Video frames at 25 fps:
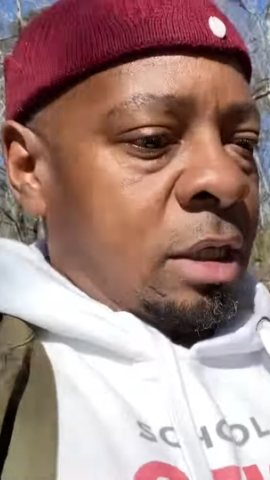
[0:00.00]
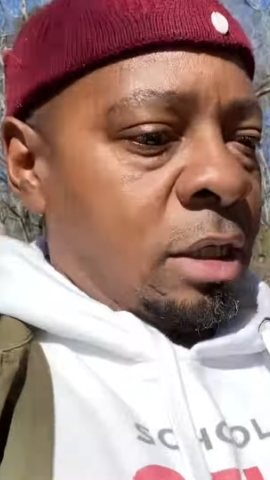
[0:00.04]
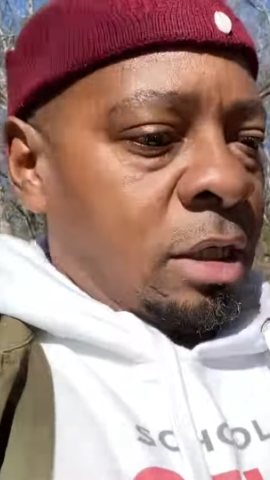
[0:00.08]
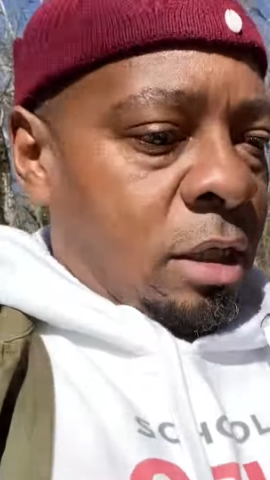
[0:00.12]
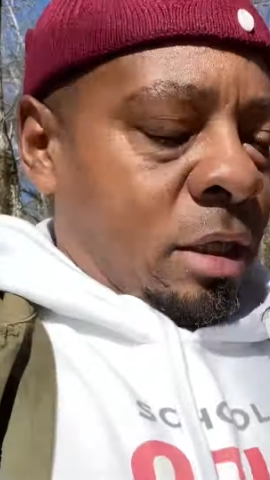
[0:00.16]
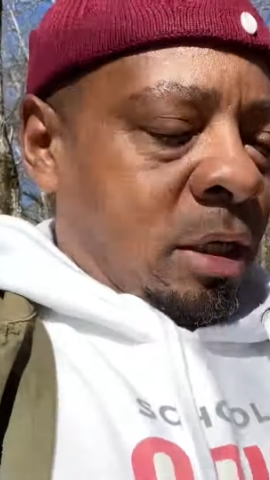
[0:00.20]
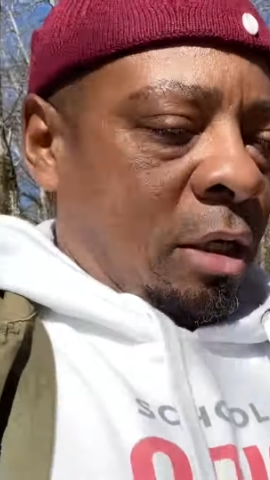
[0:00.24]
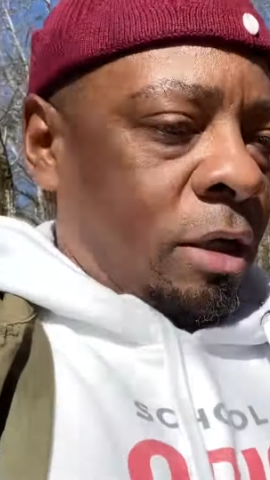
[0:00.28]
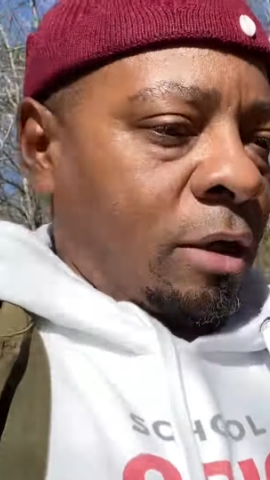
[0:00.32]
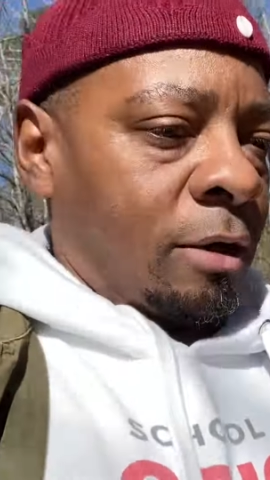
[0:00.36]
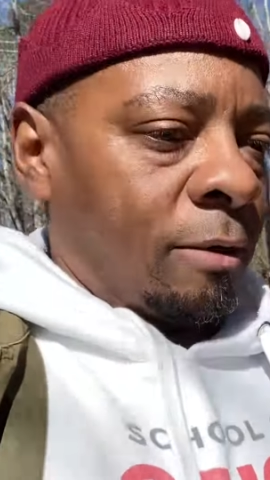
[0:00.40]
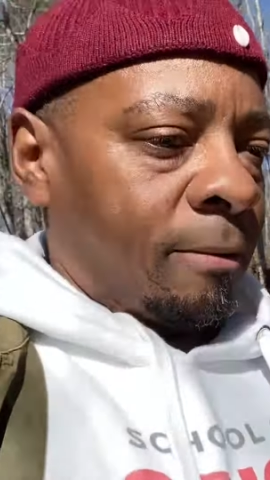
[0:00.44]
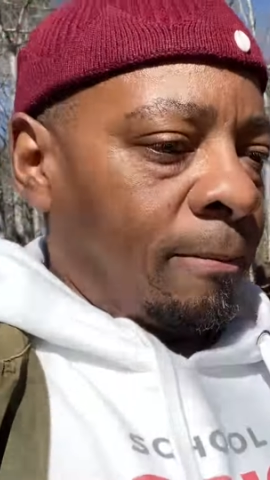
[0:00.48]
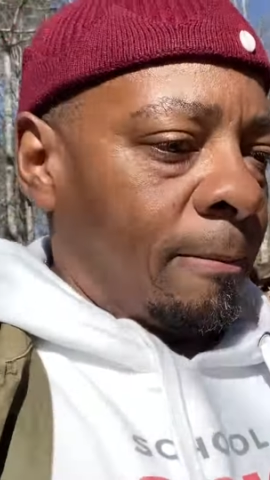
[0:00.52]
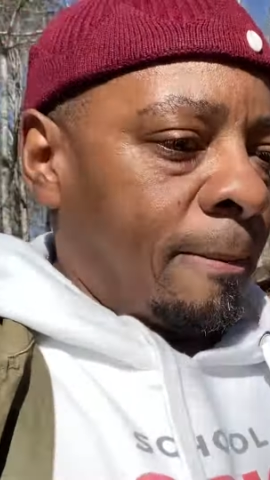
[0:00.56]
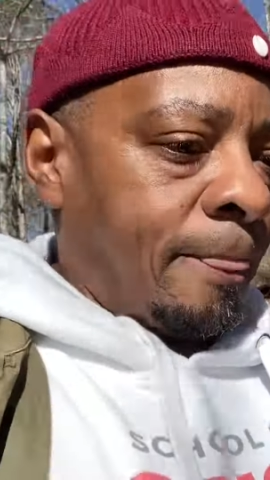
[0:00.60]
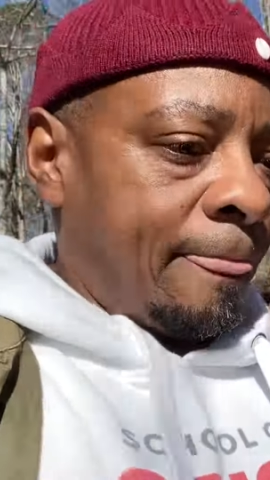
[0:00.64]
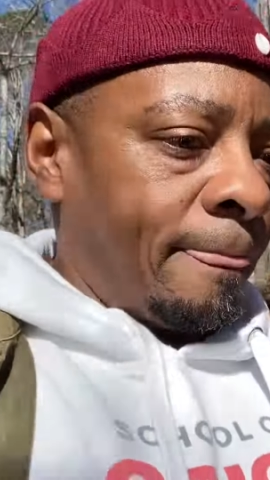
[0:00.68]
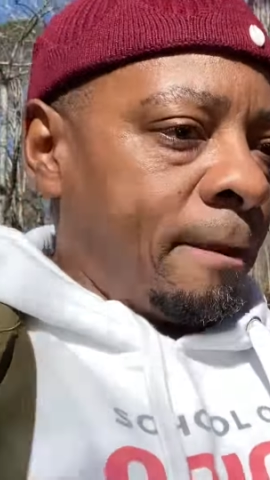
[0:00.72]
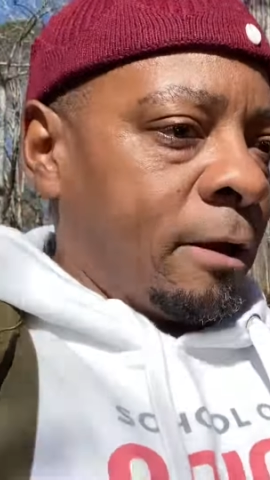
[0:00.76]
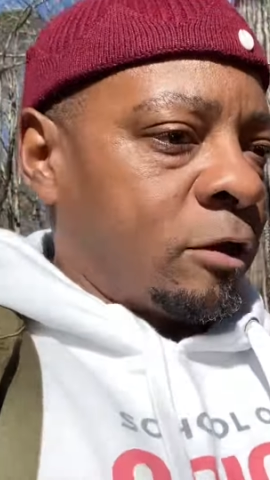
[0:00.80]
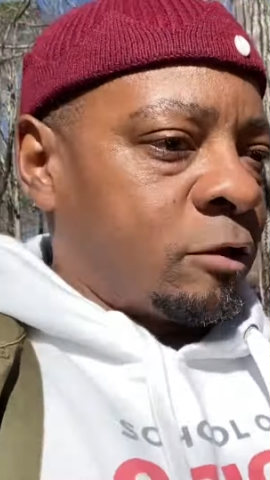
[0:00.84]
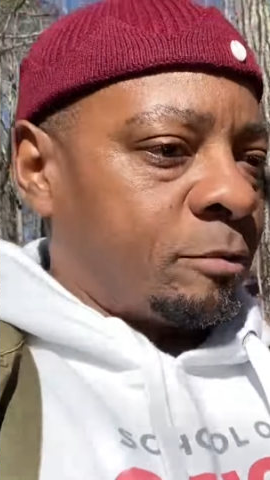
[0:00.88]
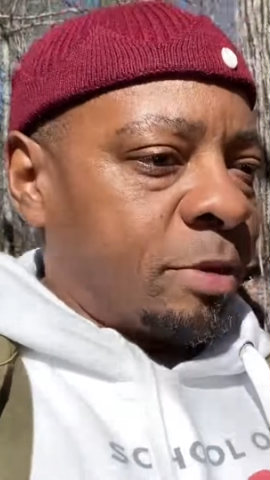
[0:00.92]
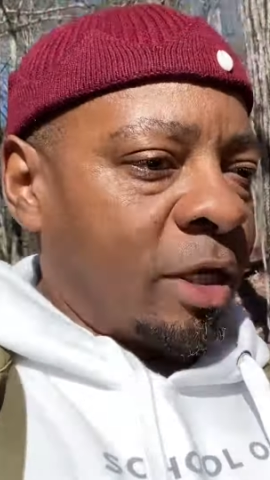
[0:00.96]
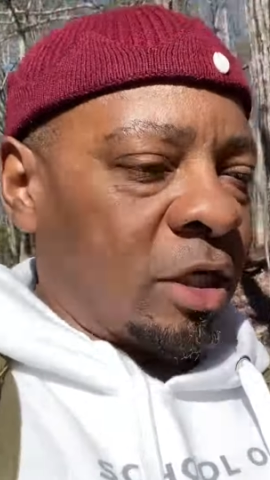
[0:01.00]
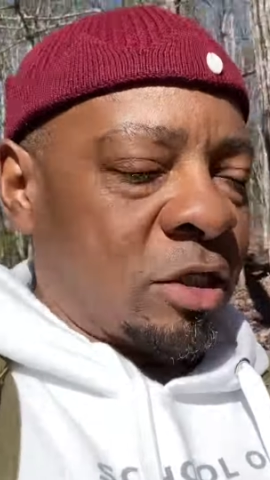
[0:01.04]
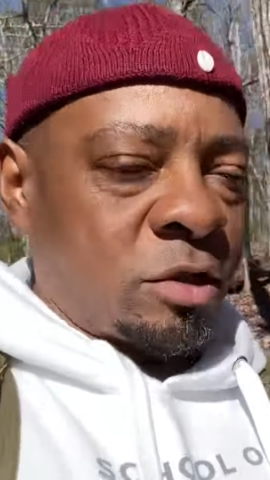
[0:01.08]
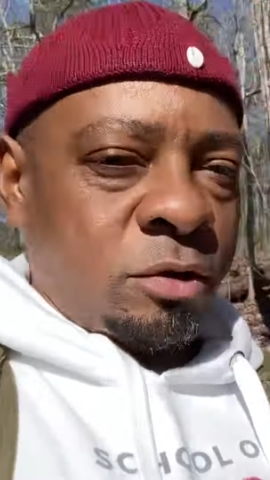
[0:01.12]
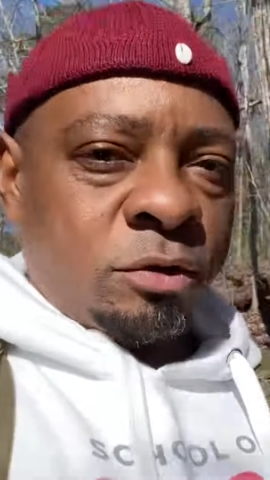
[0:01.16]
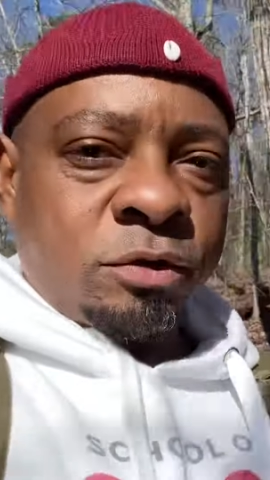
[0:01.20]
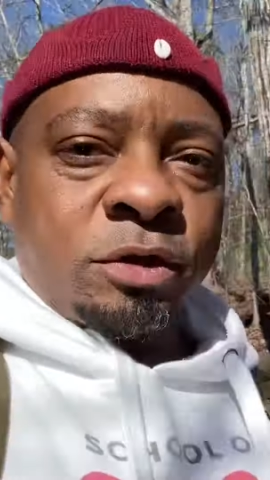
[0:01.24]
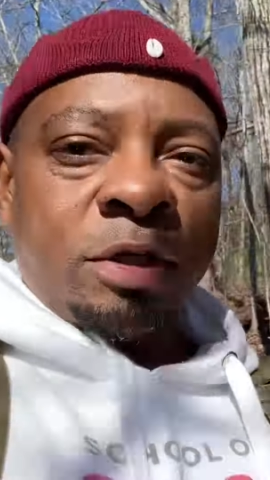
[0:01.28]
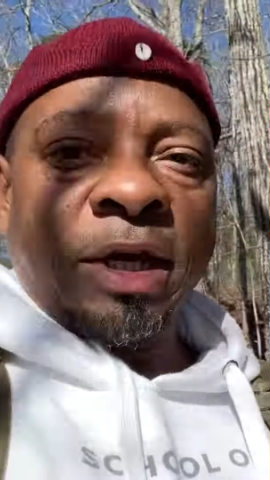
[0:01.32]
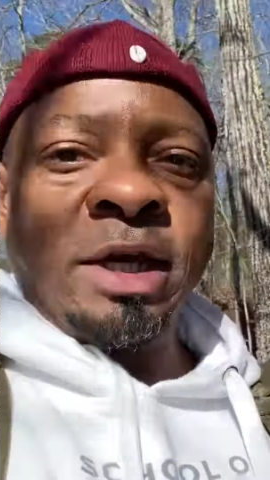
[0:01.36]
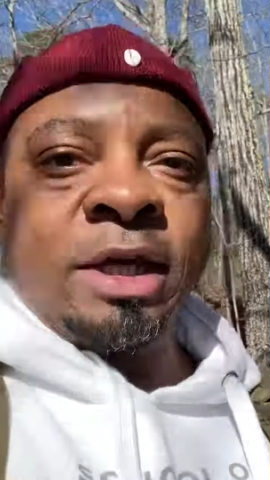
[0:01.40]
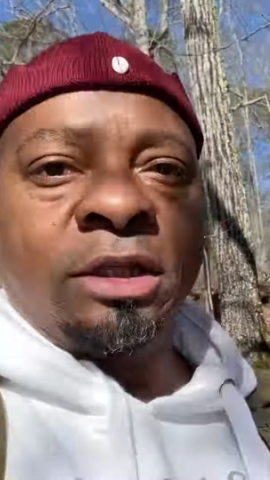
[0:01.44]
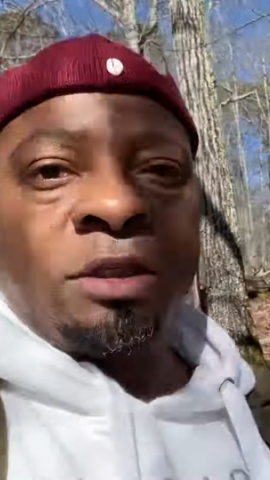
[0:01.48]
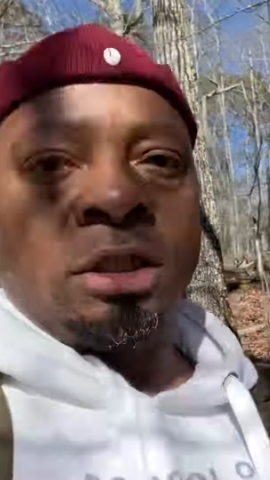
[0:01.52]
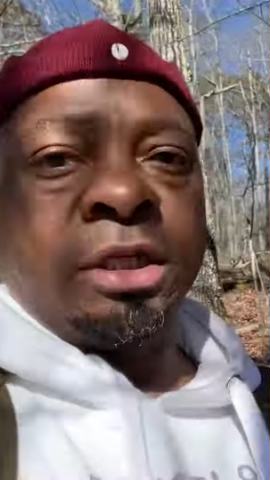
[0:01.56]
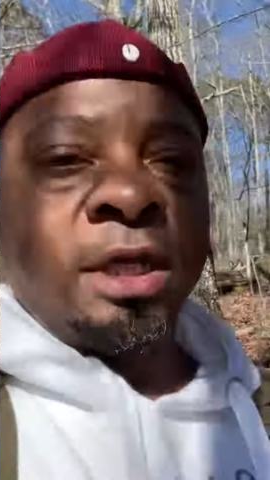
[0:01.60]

Um, special thanks